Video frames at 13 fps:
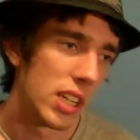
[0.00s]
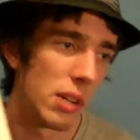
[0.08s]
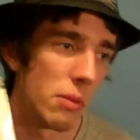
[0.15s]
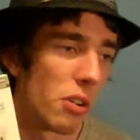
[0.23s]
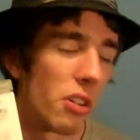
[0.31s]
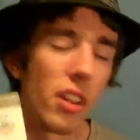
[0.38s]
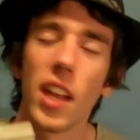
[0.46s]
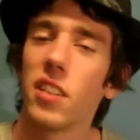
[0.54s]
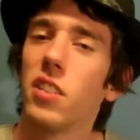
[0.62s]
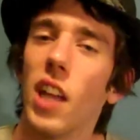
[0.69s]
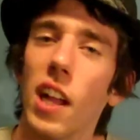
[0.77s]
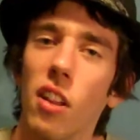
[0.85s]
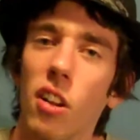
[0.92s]
it won't
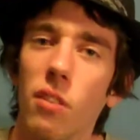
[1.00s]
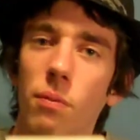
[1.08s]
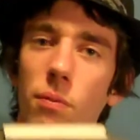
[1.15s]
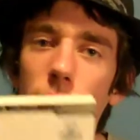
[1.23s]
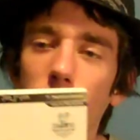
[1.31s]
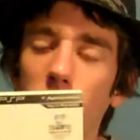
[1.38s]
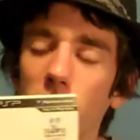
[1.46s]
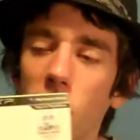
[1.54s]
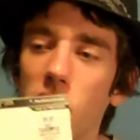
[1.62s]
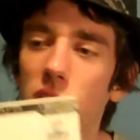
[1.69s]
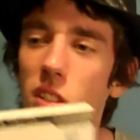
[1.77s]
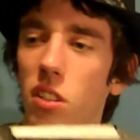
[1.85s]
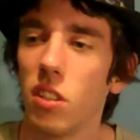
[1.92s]
last that long.
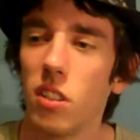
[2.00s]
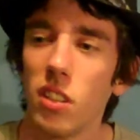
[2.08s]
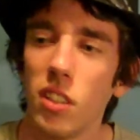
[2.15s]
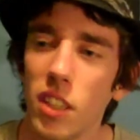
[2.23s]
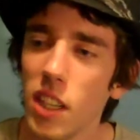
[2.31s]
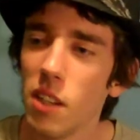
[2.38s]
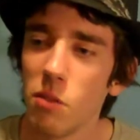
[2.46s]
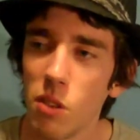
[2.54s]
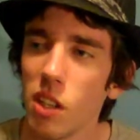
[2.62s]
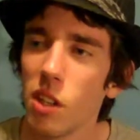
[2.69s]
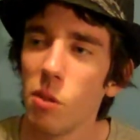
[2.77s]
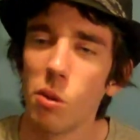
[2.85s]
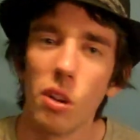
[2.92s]
It
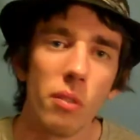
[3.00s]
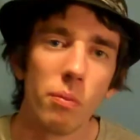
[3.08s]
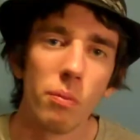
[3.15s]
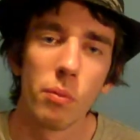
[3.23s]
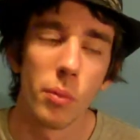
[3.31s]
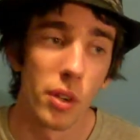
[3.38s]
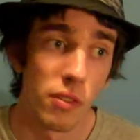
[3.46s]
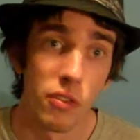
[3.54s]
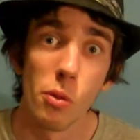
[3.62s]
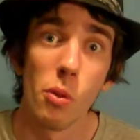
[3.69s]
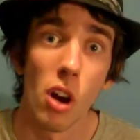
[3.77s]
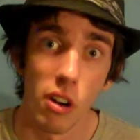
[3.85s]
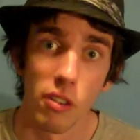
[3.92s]
really won't. But if
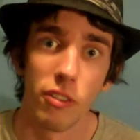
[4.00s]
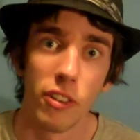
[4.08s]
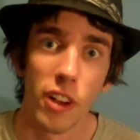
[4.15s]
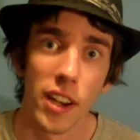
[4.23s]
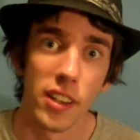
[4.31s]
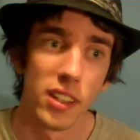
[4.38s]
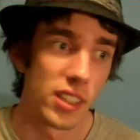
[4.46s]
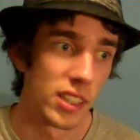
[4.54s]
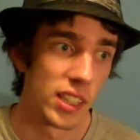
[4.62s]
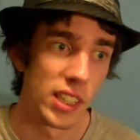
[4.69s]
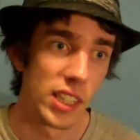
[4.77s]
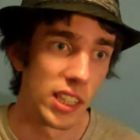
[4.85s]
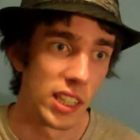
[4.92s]
you are a fan,
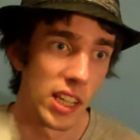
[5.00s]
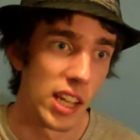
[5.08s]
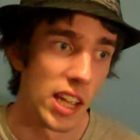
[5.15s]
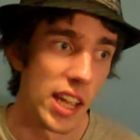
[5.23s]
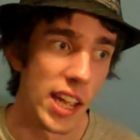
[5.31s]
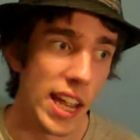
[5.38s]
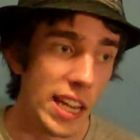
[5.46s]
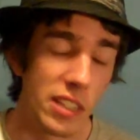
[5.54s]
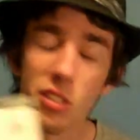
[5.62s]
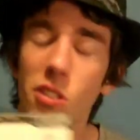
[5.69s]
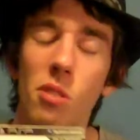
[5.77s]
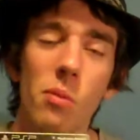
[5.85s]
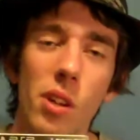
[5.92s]
it's
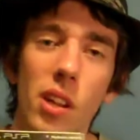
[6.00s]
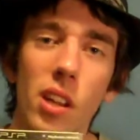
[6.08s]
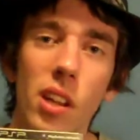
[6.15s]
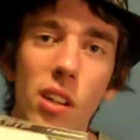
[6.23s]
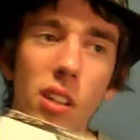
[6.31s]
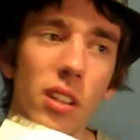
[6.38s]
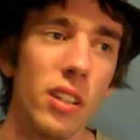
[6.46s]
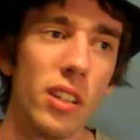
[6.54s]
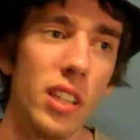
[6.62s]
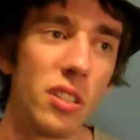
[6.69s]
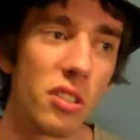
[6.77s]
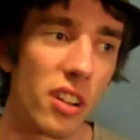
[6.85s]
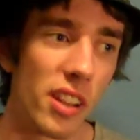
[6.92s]

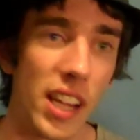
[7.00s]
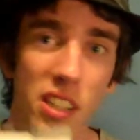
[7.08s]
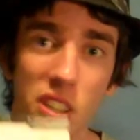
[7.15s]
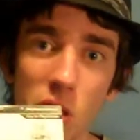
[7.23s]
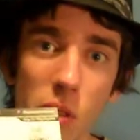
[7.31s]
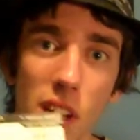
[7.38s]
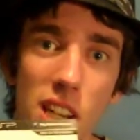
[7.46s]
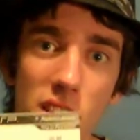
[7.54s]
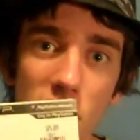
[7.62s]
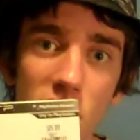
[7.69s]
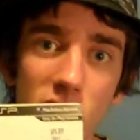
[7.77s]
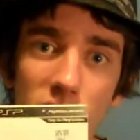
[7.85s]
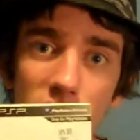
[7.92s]
gonna last you
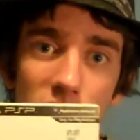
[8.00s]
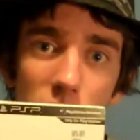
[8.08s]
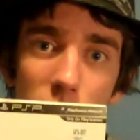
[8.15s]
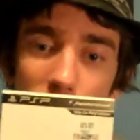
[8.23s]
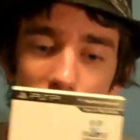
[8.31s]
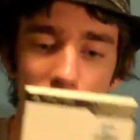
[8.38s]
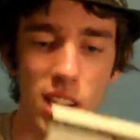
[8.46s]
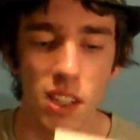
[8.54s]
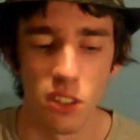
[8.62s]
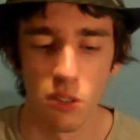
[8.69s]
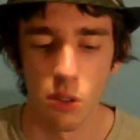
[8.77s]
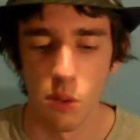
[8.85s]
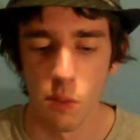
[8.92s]
ages. Seriously,
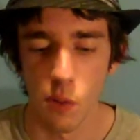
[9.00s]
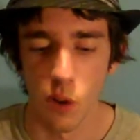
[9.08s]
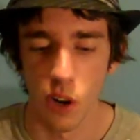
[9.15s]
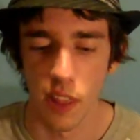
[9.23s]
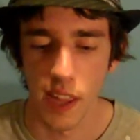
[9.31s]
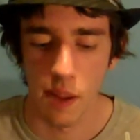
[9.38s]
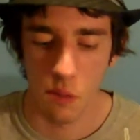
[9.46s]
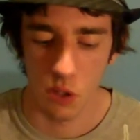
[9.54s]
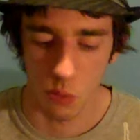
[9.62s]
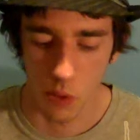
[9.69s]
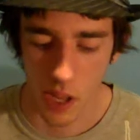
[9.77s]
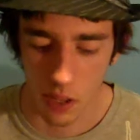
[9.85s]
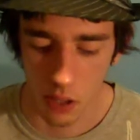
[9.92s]
it's gonna be one of them
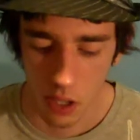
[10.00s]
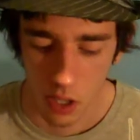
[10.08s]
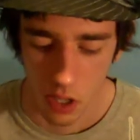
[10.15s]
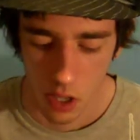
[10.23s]
as well,